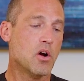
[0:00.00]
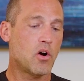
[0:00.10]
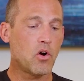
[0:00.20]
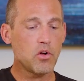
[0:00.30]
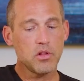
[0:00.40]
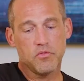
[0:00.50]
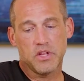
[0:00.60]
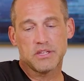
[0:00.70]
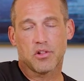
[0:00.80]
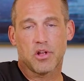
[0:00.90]
All of
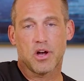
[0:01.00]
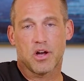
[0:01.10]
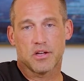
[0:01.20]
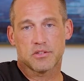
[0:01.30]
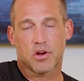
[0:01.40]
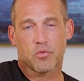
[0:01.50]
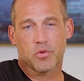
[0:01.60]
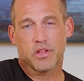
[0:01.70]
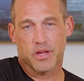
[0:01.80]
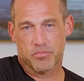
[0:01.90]
these laws are really a